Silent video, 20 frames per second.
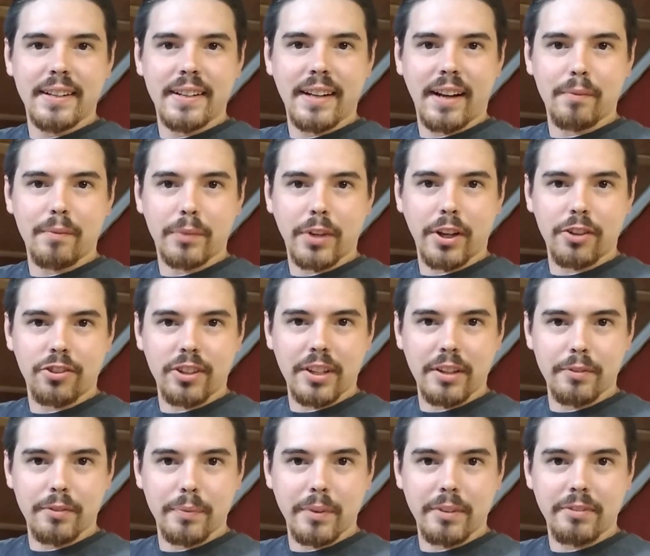I'm touching it
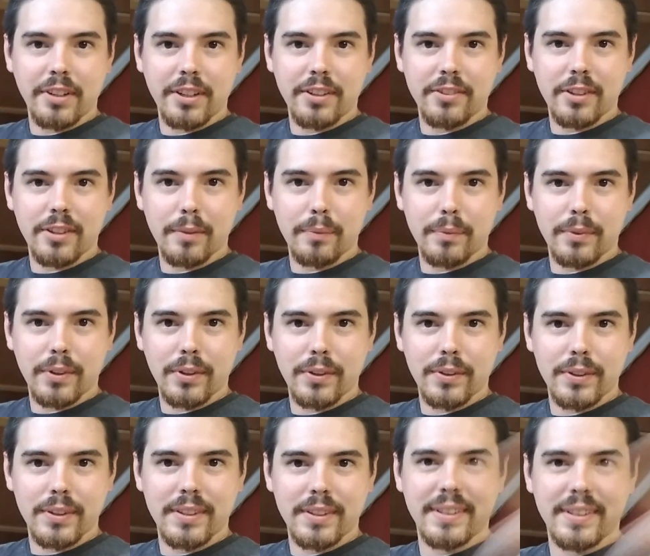with my fingertips, so
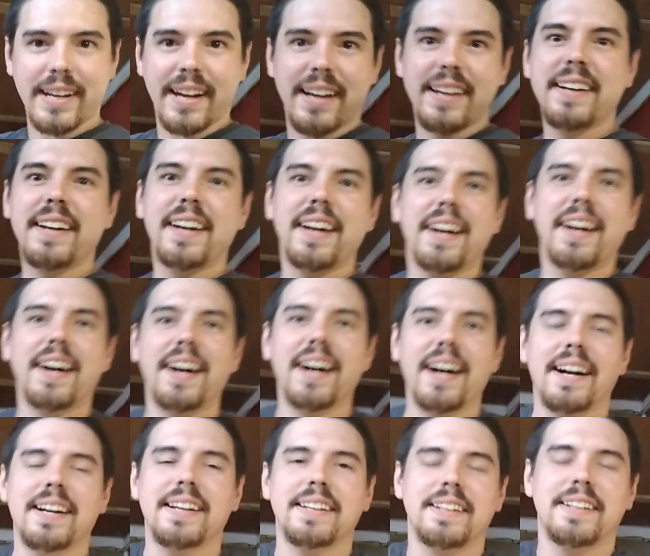yeah.
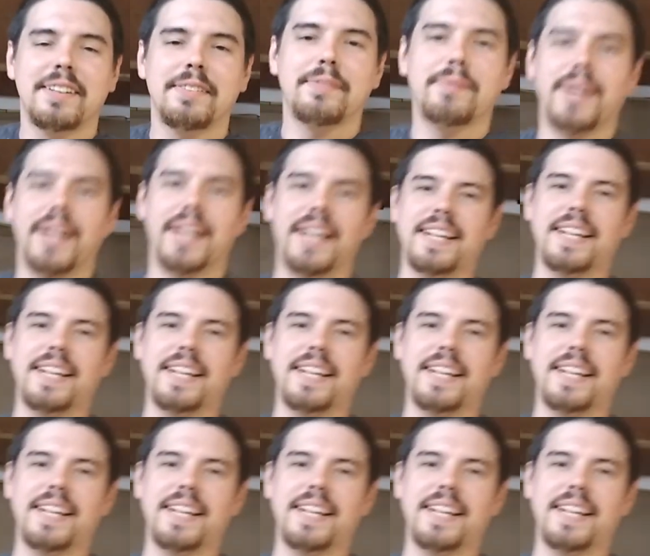But